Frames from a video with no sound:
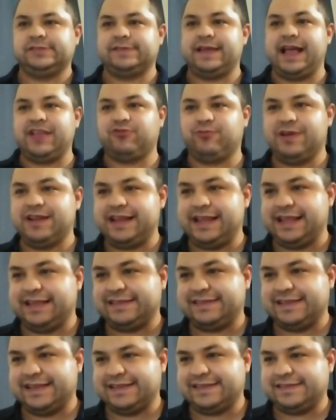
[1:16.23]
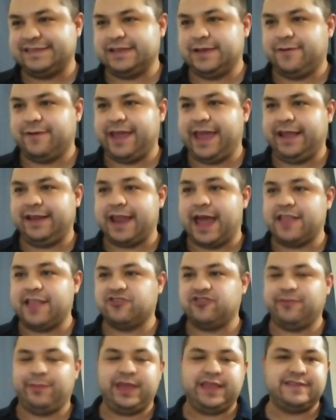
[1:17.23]
that's what this is. Okay,
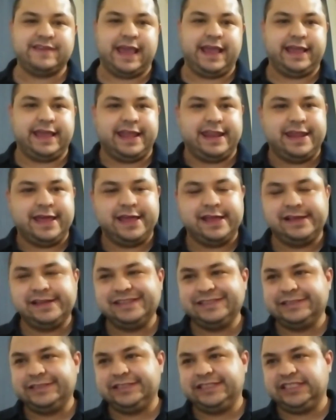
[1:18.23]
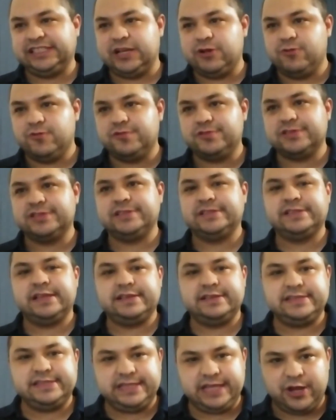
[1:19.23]
not to be taken too
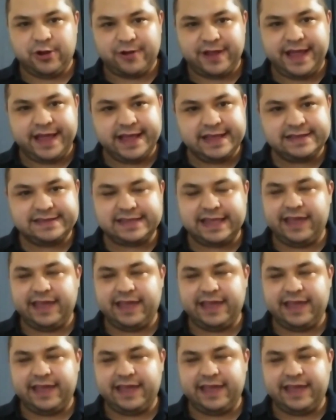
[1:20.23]
serious.